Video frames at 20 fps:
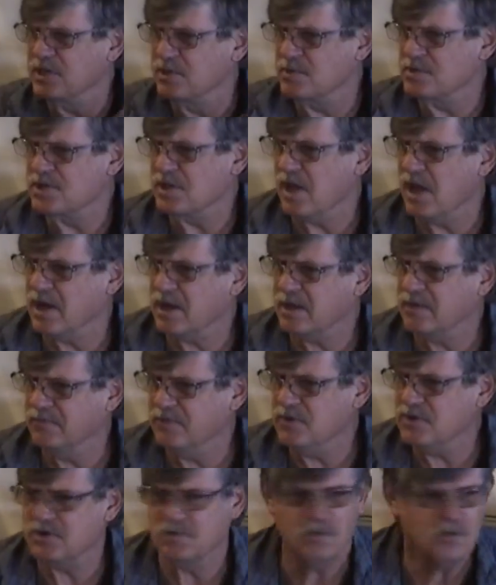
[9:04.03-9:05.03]
there was a lot of
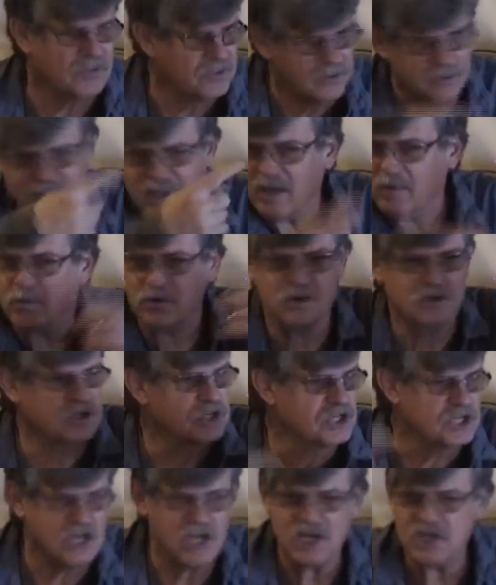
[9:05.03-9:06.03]
confusion. Well, they were
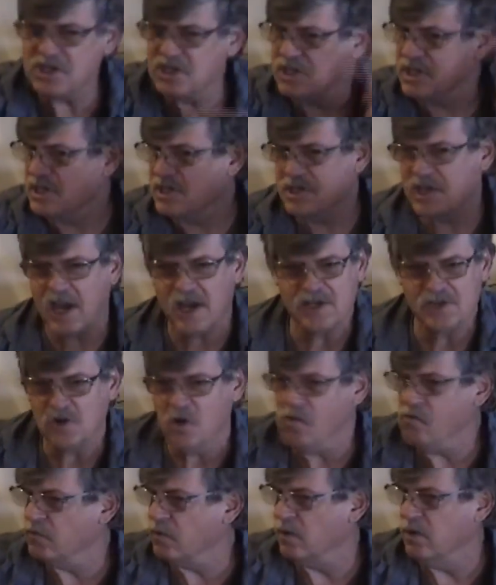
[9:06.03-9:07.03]
changing these guys
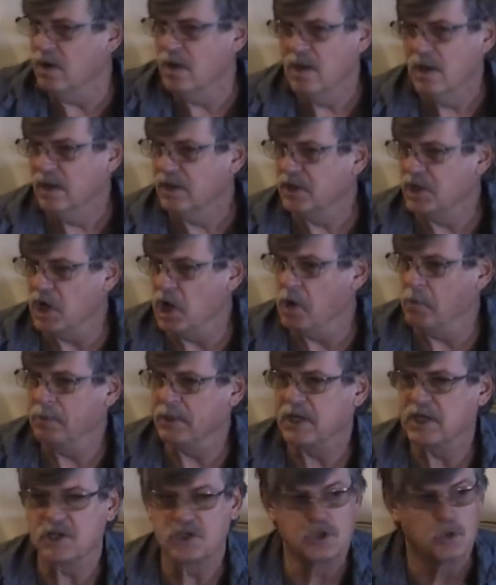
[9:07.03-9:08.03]
over, you know,
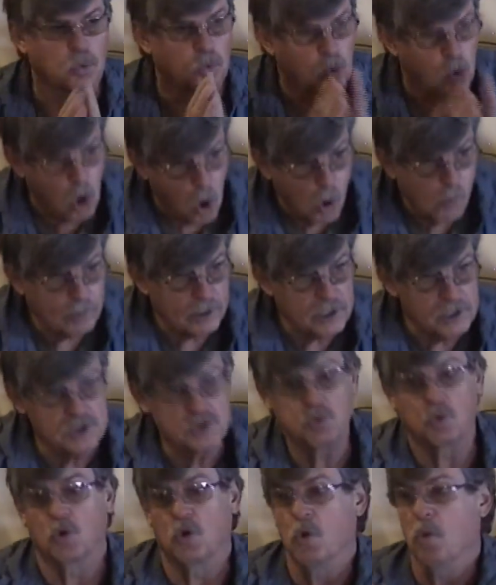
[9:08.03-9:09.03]
because the
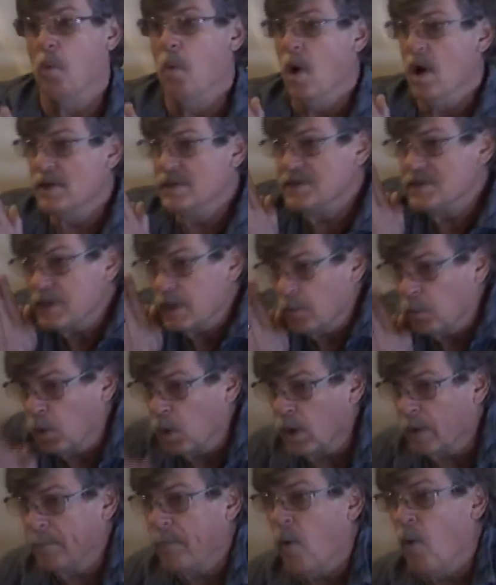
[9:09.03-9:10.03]
Romans were the ones that were
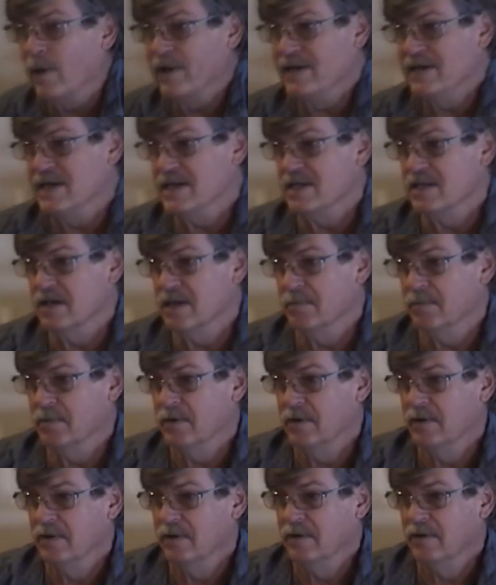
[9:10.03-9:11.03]
appointing them.
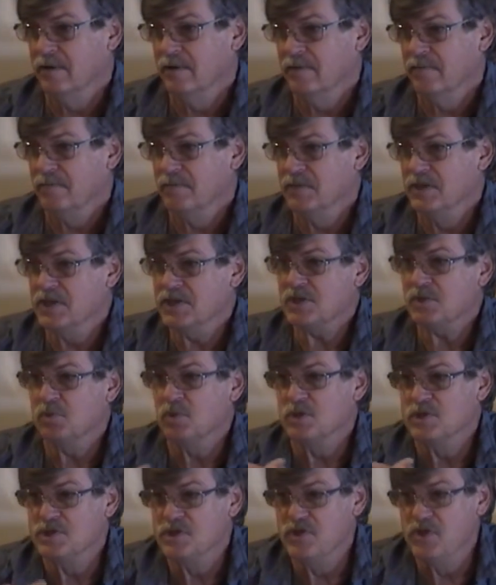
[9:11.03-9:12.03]
This
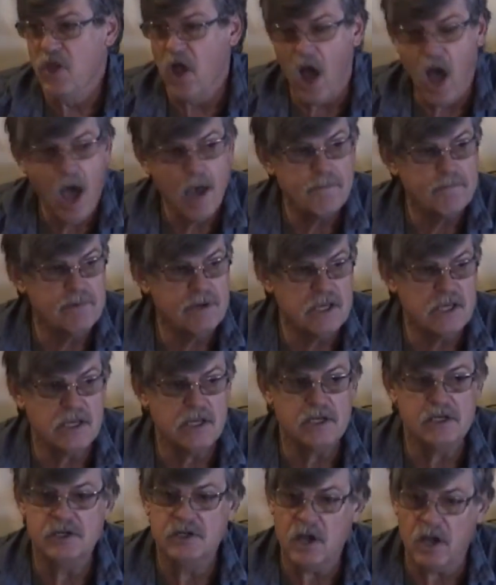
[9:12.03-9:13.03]
was not
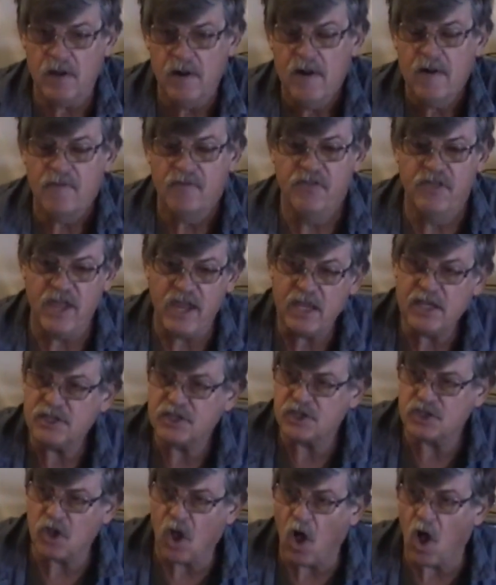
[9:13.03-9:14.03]
being done. They
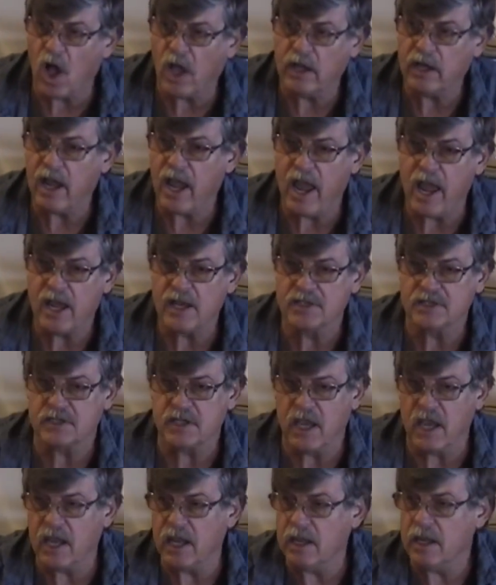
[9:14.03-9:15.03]
saw it
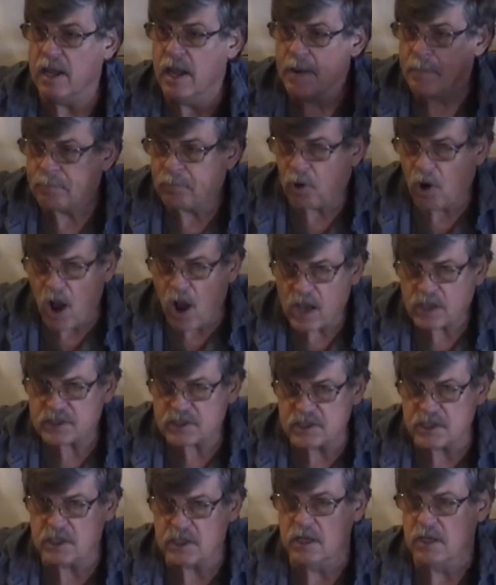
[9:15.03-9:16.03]
as a
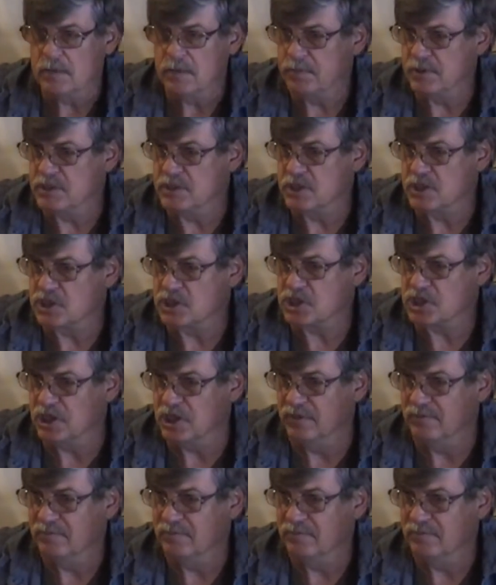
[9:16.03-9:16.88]
proxy position,